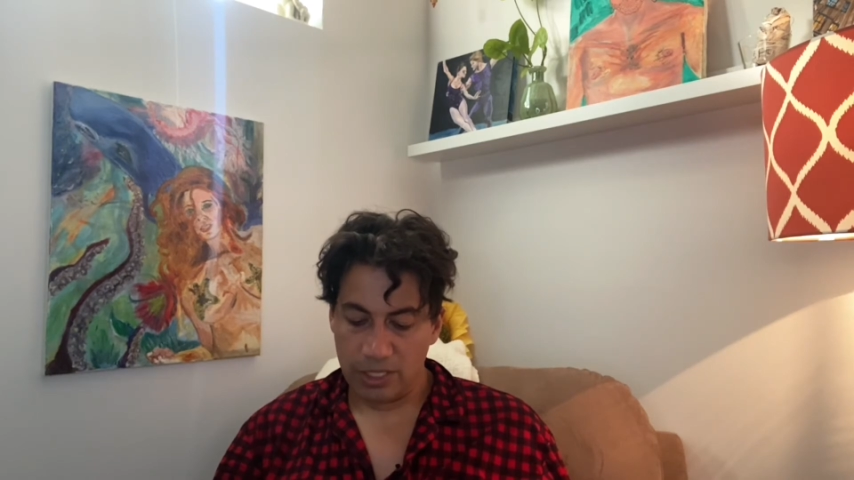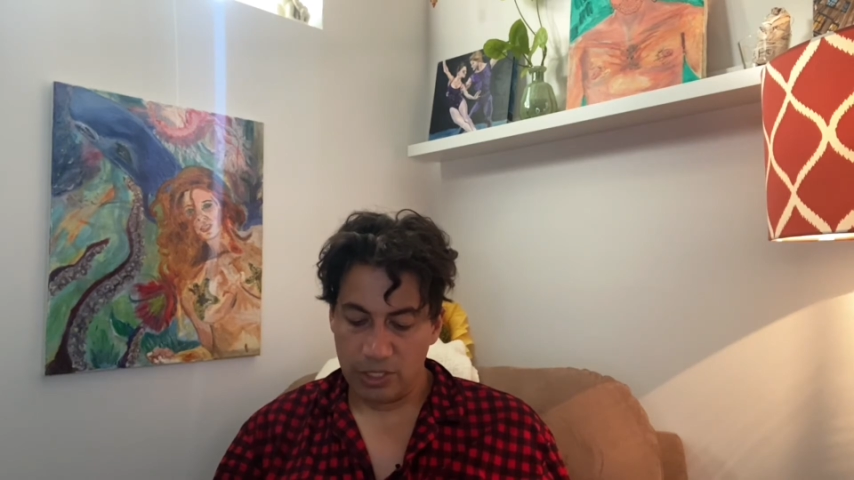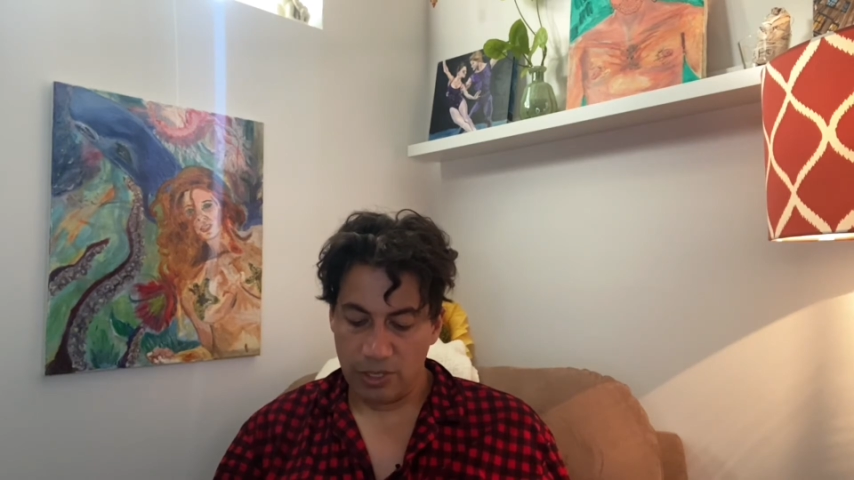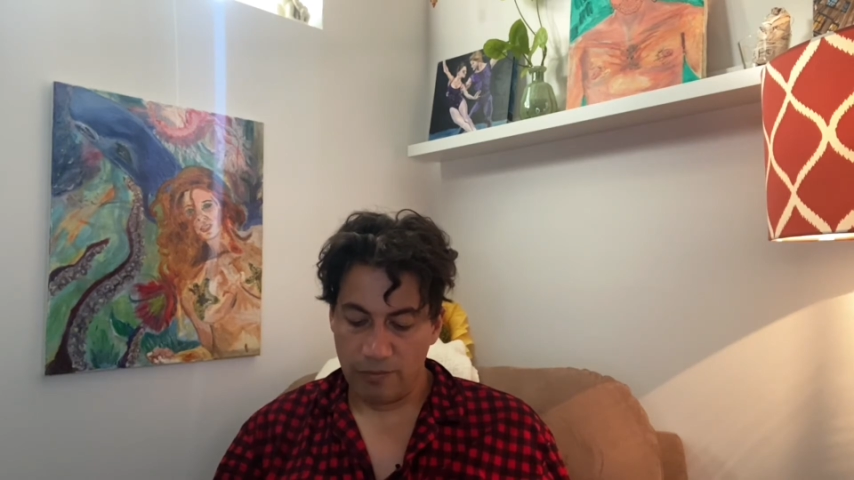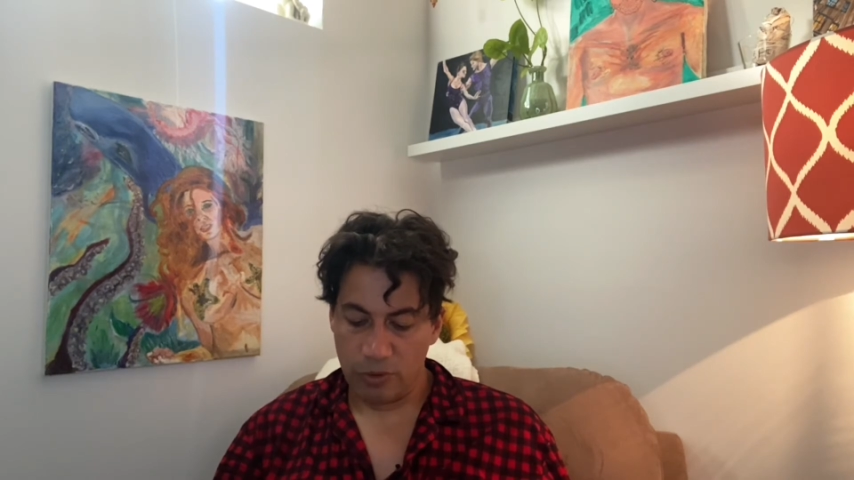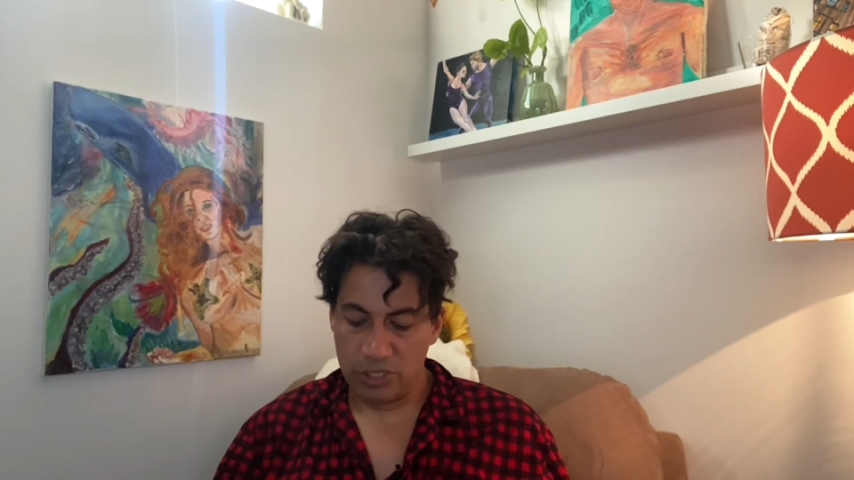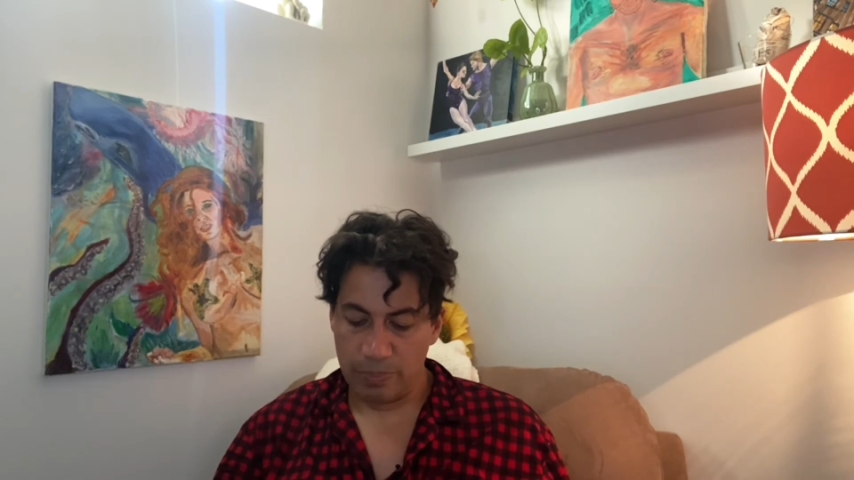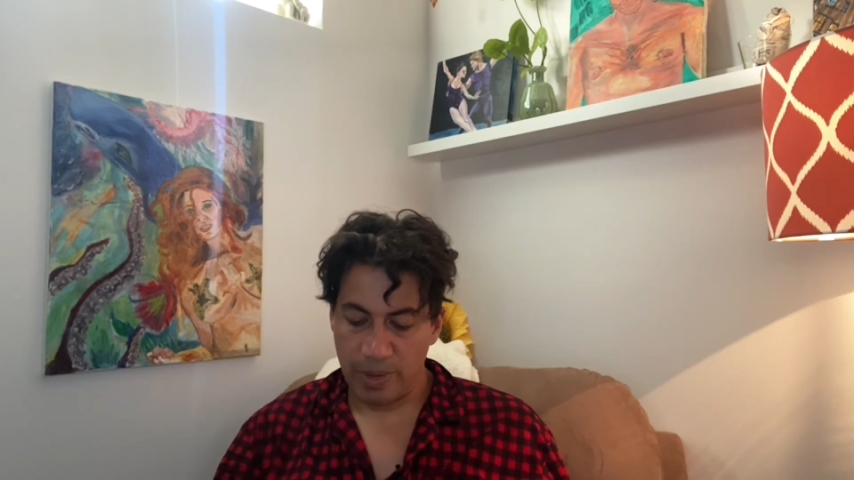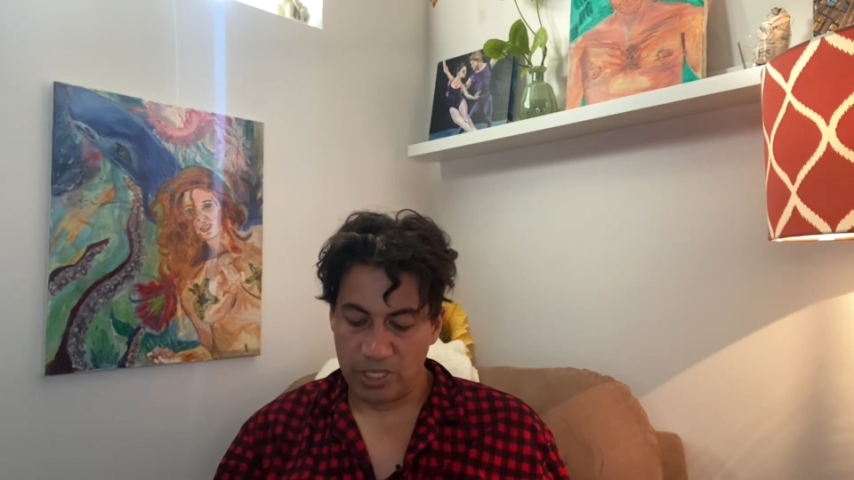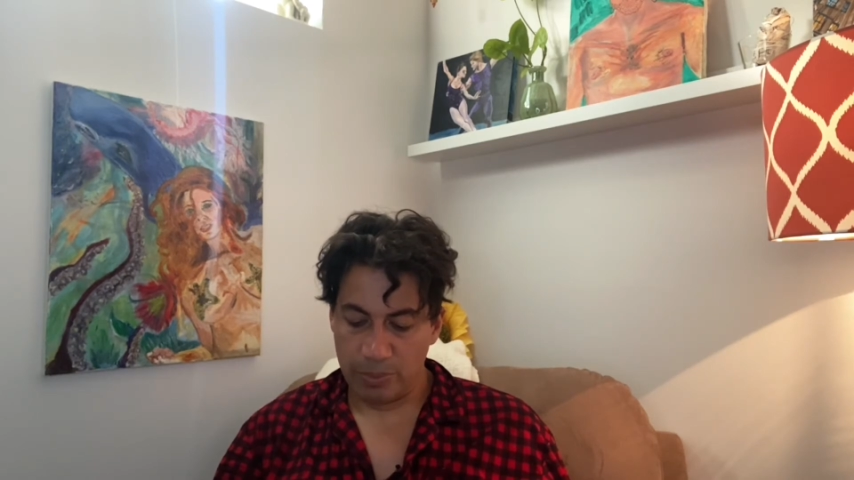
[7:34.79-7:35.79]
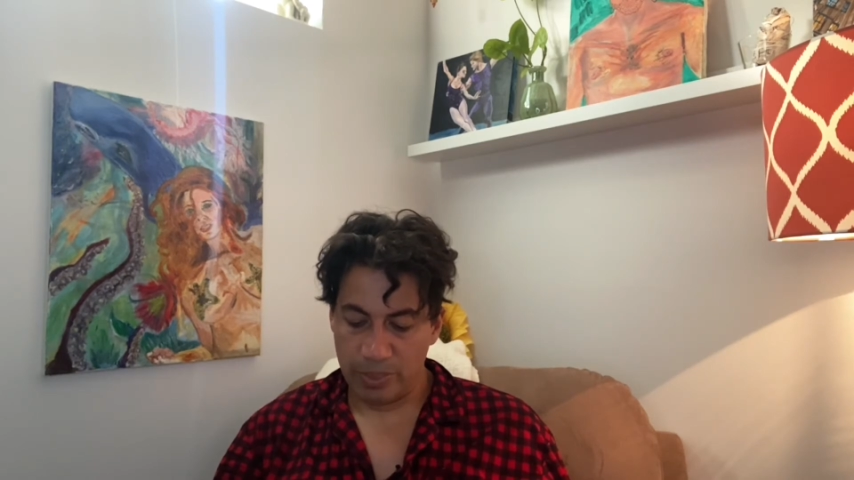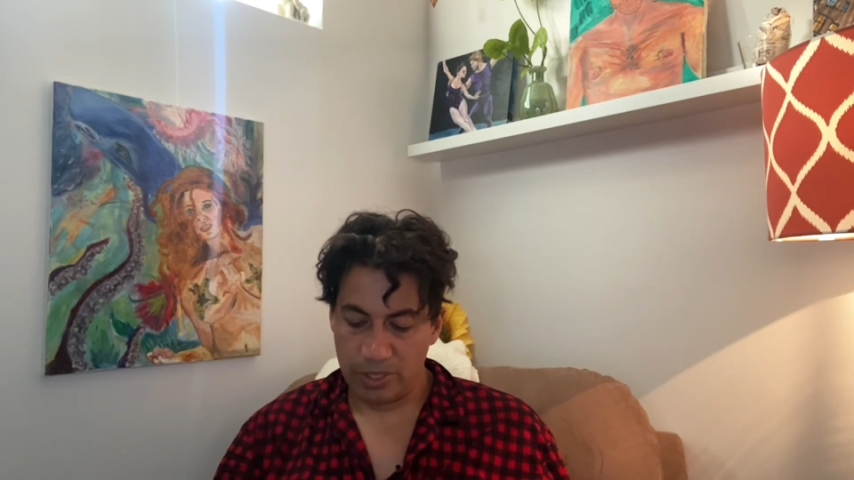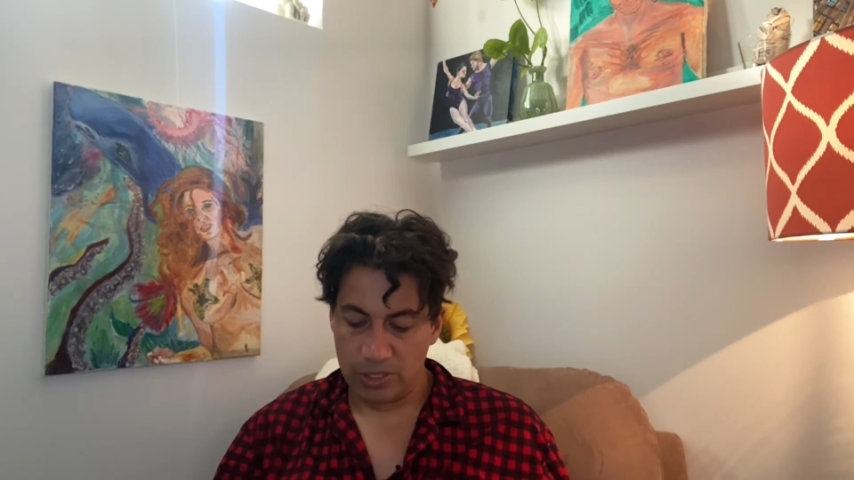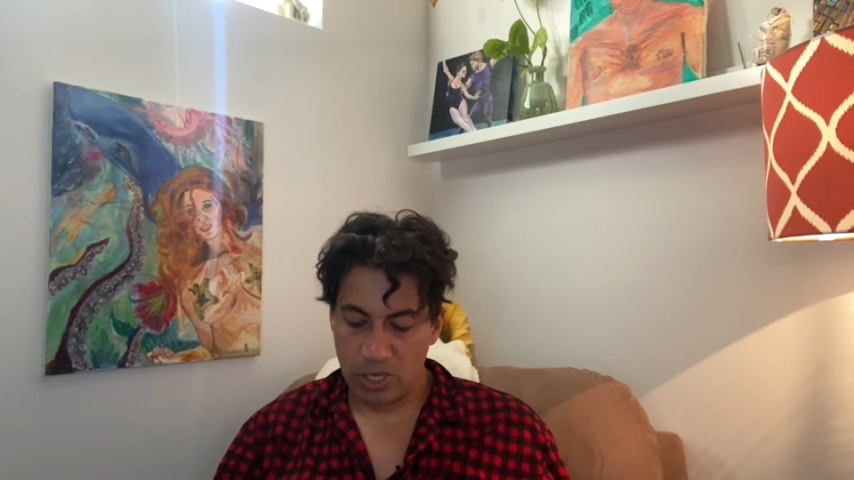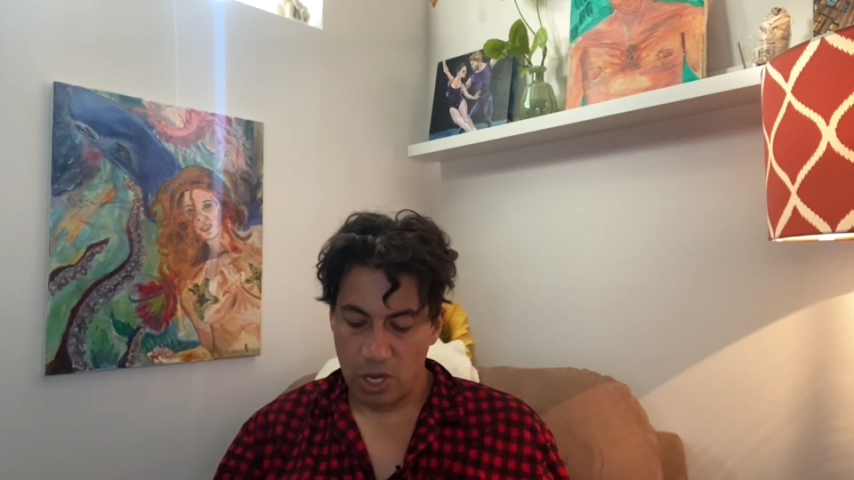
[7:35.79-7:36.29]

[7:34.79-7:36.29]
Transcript: diverse specimens